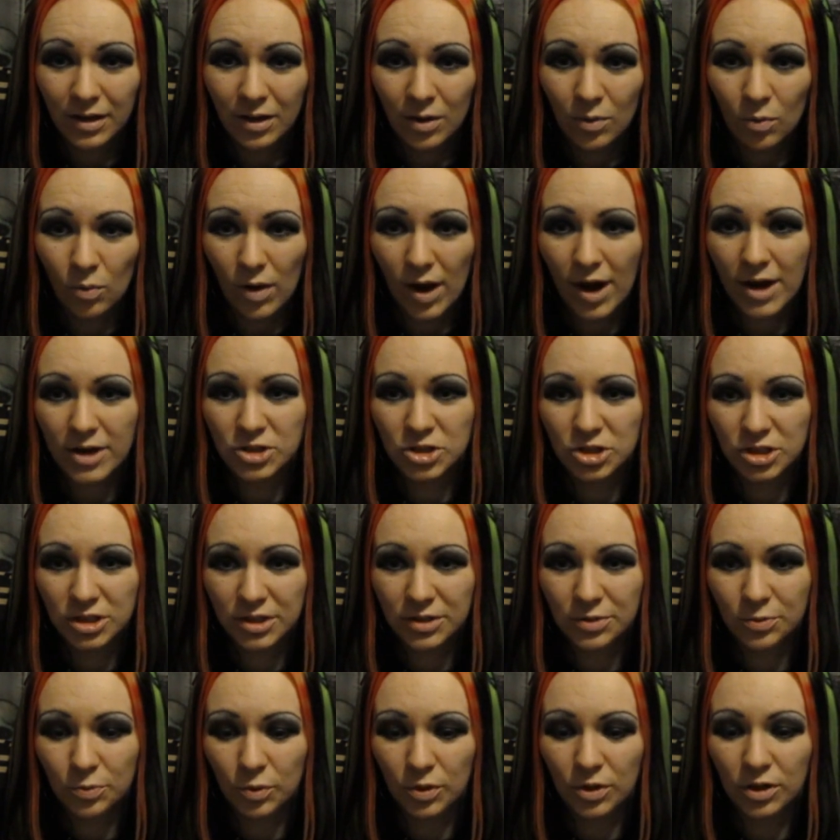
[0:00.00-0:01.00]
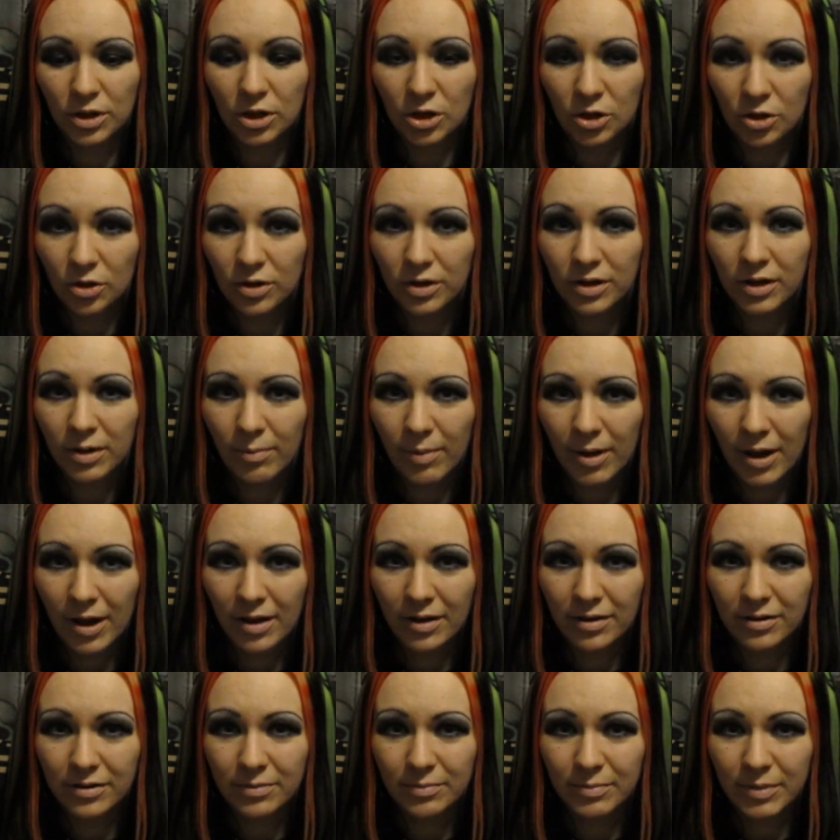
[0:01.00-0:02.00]
we're actually really good
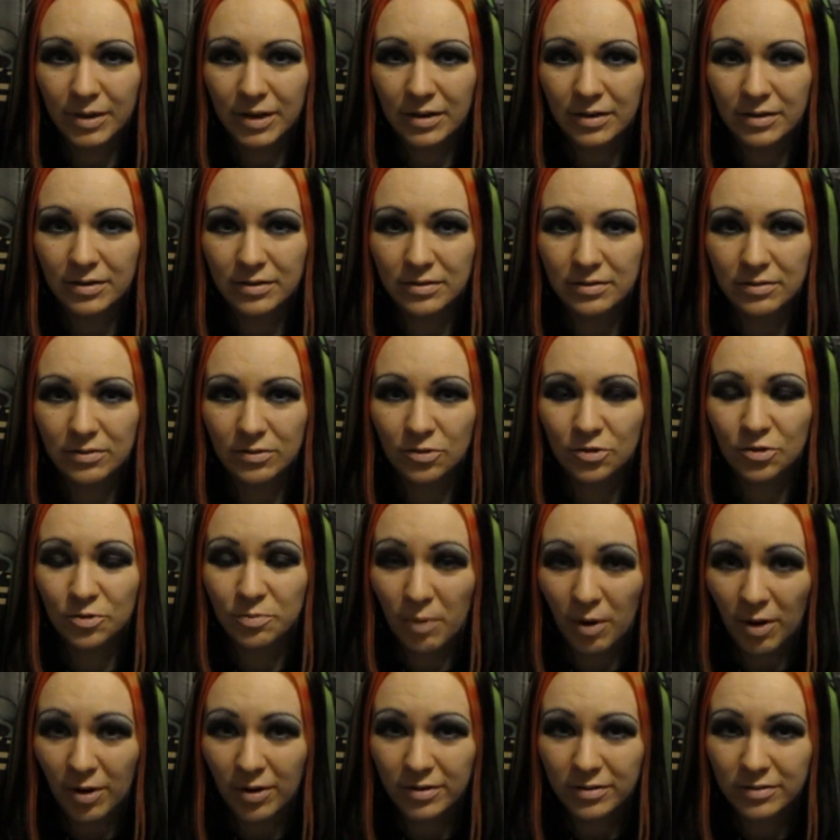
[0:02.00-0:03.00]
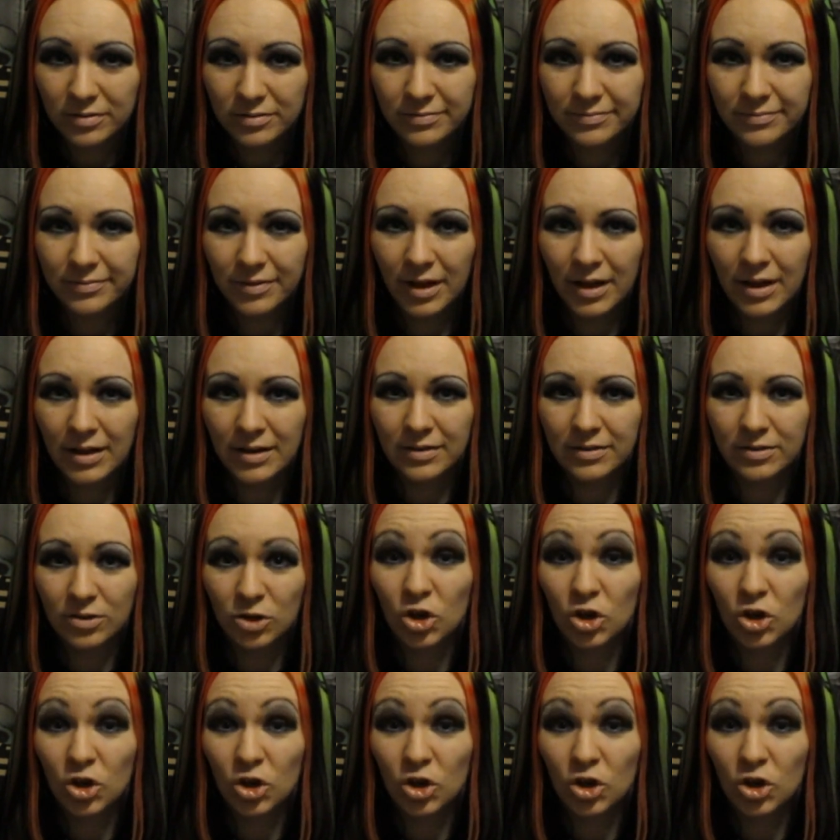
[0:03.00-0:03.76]
about being smart and